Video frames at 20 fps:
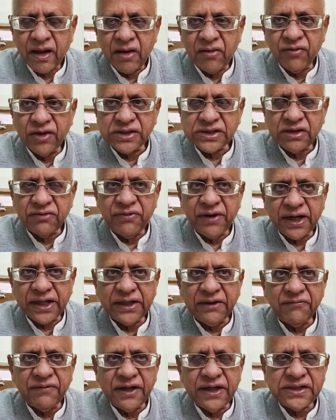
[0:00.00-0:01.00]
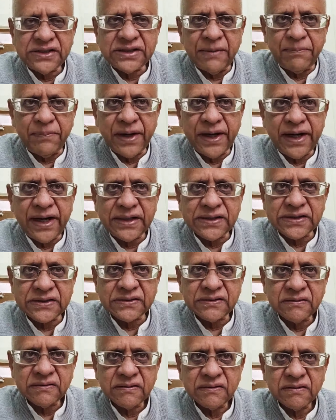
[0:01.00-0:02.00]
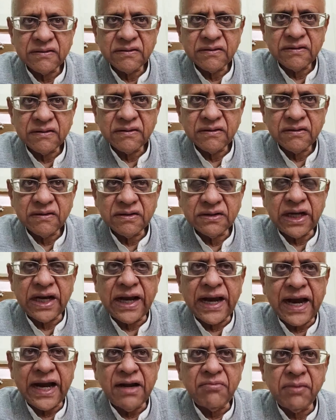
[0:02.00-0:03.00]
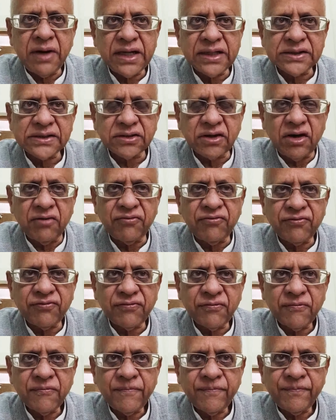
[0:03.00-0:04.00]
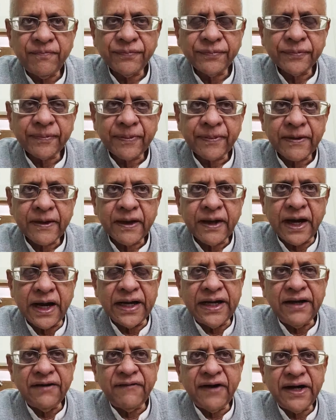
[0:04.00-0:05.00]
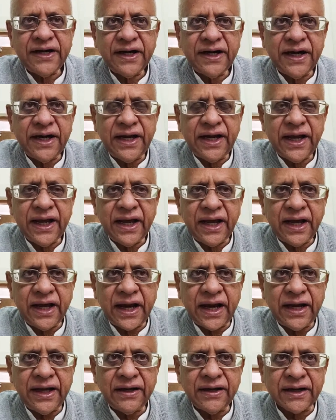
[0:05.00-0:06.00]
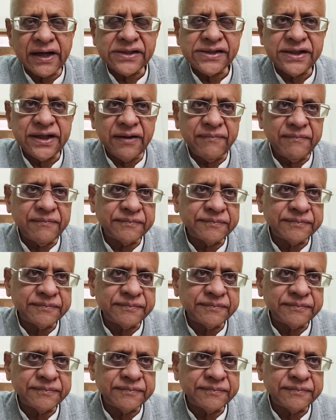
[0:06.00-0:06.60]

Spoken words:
which effectively separates the landmass of undivided India and Russia.